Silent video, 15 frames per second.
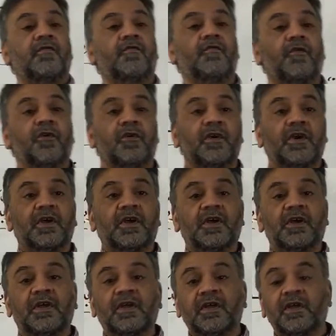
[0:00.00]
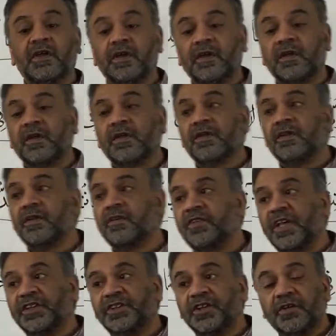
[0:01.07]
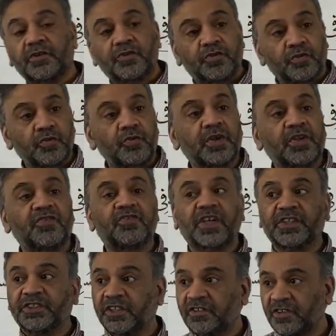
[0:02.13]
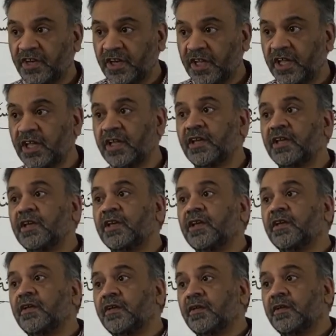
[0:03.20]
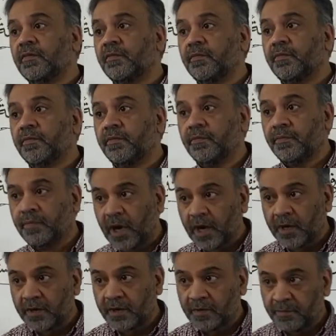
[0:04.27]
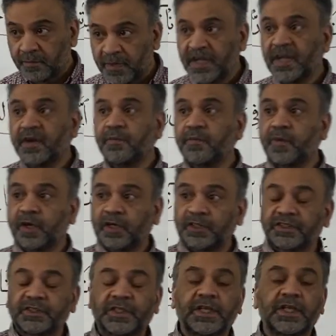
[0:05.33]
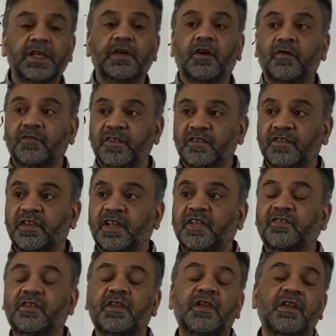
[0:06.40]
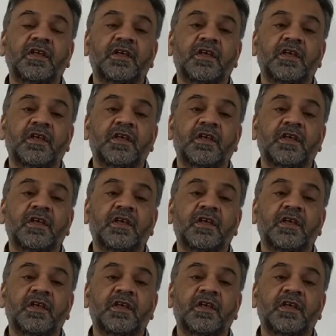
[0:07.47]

For section 2 and section 3, part B and part C of this lesson,